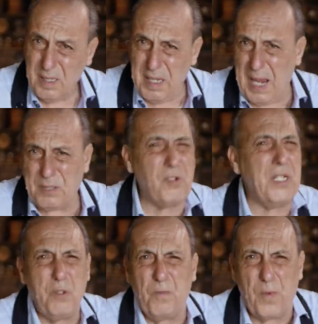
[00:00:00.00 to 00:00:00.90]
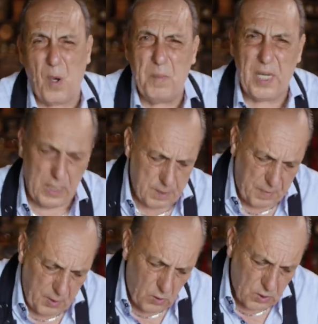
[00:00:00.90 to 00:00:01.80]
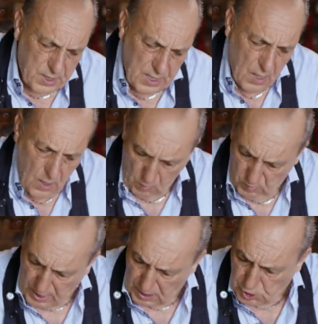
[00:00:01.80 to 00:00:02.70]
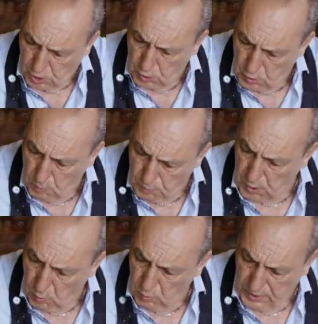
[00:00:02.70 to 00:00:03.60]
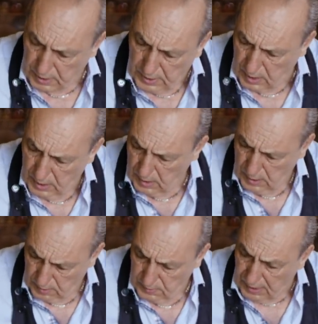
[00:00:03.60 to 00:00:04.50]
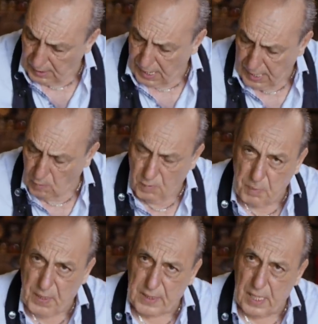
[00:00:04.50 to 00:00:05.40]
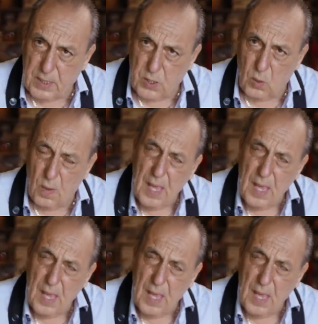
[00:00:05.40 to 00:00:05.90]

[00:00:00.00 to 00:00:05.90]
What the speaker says: Yeah, 3 to 4 minutes, because when actually you're building the layer of a potato,